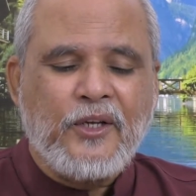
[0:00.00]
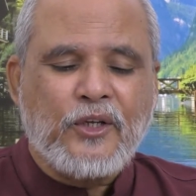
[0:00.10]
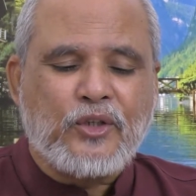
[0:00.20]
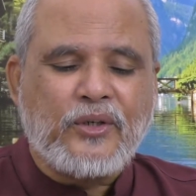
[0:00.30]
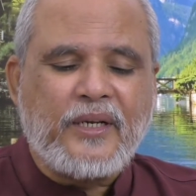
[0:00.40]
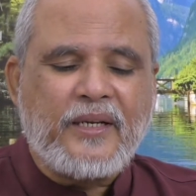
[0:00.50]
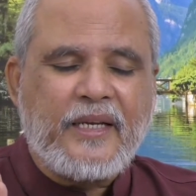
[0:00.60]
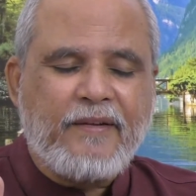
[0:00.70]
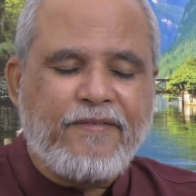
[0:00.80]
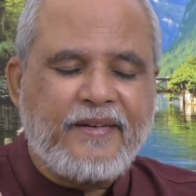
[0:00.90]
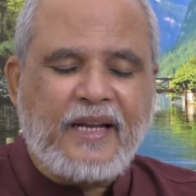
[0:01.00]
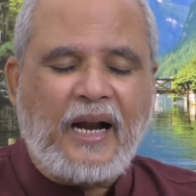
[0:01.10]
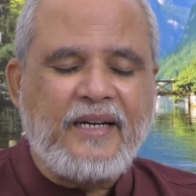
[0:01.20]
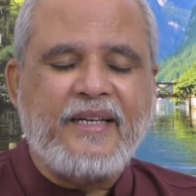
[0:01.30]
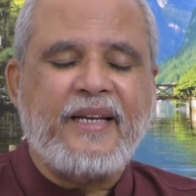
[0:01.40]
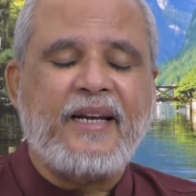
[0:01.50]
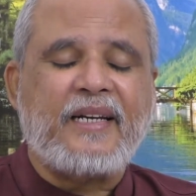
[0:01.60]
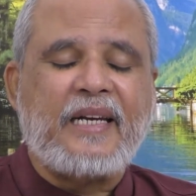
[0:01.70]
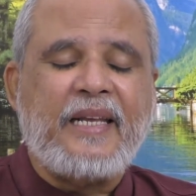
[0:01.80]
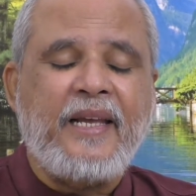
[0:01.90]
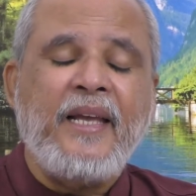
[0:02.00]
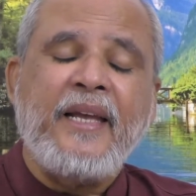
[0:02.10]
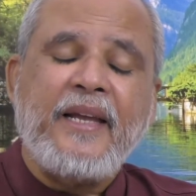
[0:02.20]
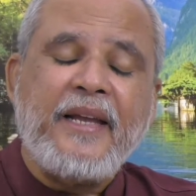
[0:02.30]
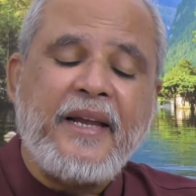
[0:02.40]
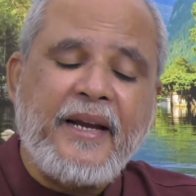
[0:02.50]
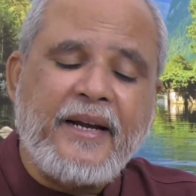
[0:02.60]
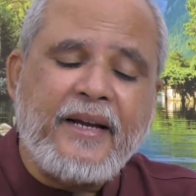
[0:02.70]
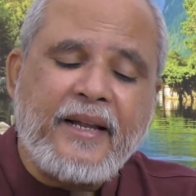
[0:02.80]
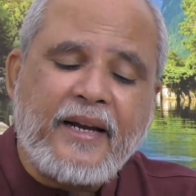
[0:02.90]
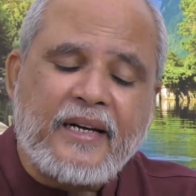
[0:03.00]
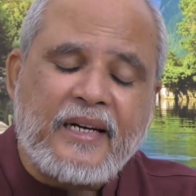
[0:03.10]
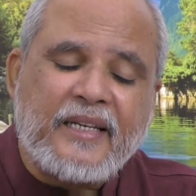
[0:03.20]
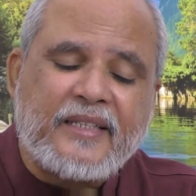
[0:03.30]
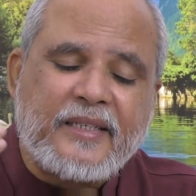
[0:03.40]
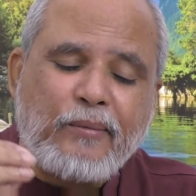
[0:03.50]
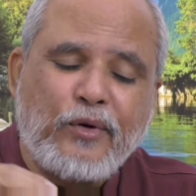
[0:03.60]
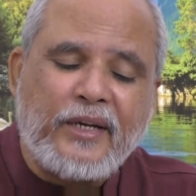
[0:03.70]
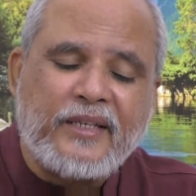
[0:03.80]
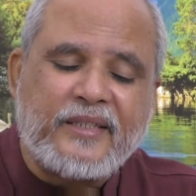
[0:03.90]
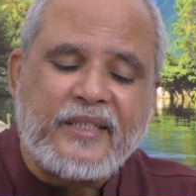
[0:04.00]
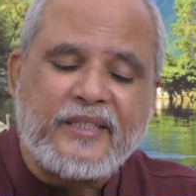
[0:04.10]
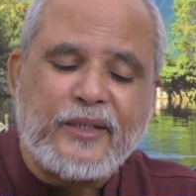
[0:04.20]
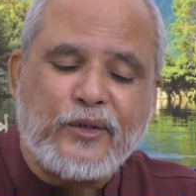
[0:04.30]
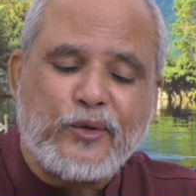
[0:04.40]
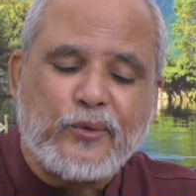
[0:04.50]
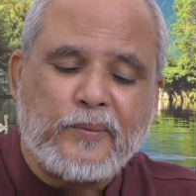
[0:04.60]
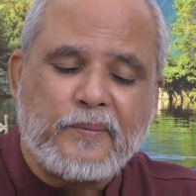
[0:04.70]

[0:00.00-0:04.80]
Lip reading: So if not directly, indirectly someone is teaching you.